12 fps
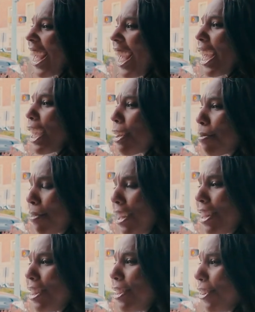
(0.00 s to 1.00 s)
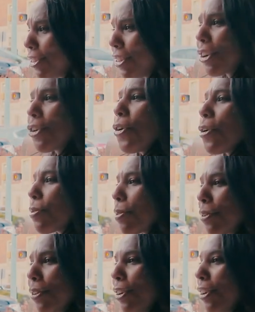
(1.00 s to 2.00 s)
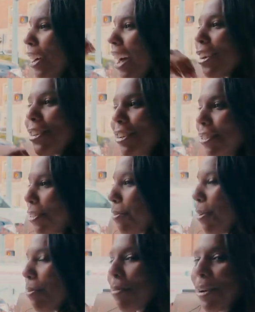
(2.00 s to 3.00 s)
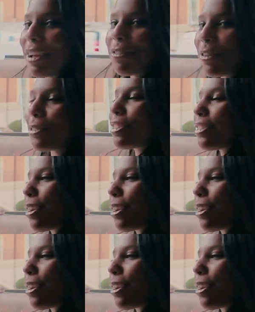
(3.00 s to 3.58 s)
game and the court we were on. I don't even remember if it was